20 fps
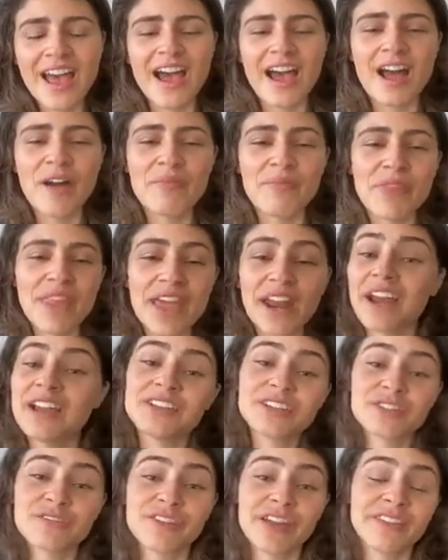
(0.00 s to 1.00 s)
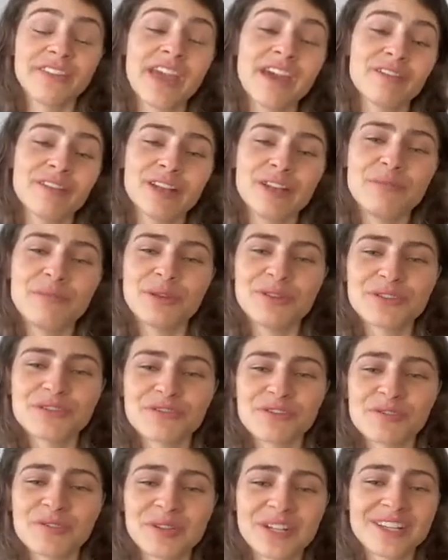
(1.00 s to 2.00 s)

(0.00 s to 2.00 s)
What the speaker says: And I just found that really beautiful.